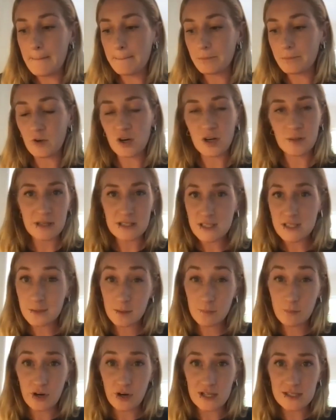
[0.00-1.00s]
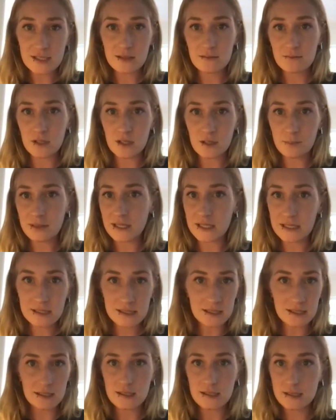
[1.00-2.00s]
what it means to be present in a place,
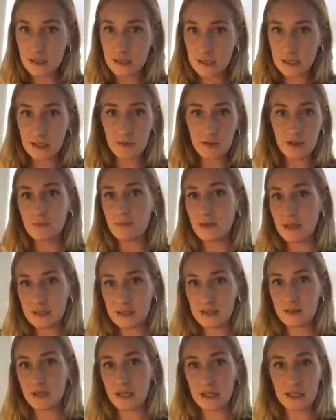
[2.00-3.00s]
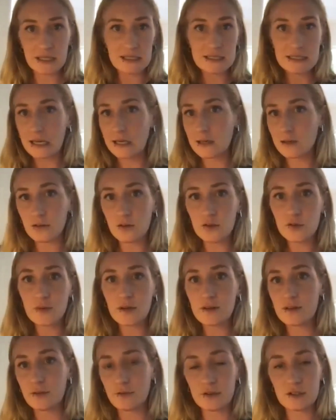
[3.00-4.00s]
in a city, what it means to be like entangled with
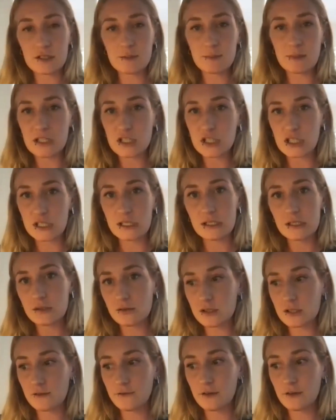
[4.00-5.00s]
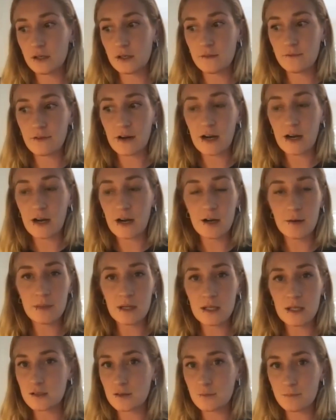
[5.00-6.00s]
different species or different environments
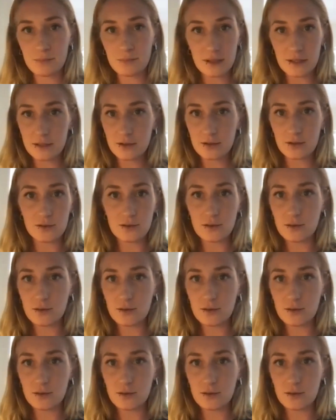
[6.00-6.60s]
or political